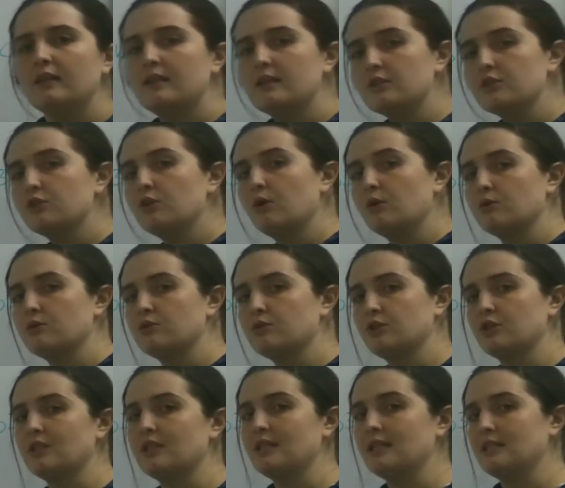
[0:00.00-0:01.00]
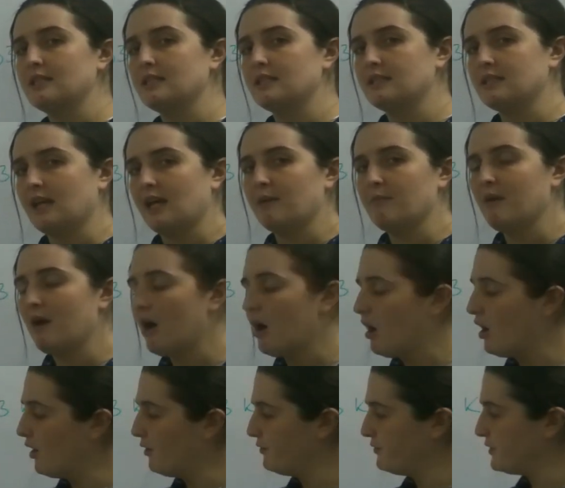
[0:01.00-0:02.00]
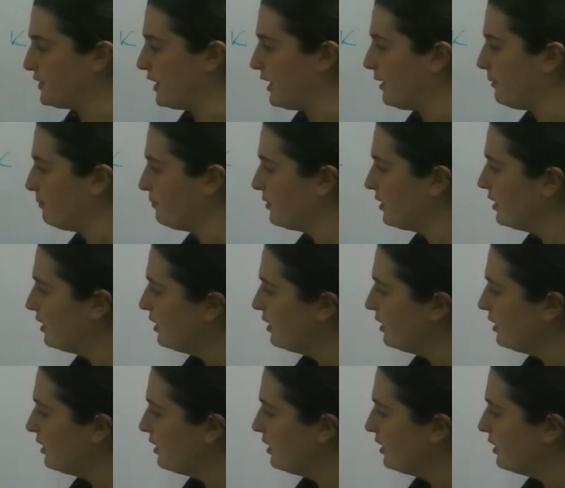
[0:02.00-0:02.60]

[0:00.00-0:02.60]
This constant is the same after.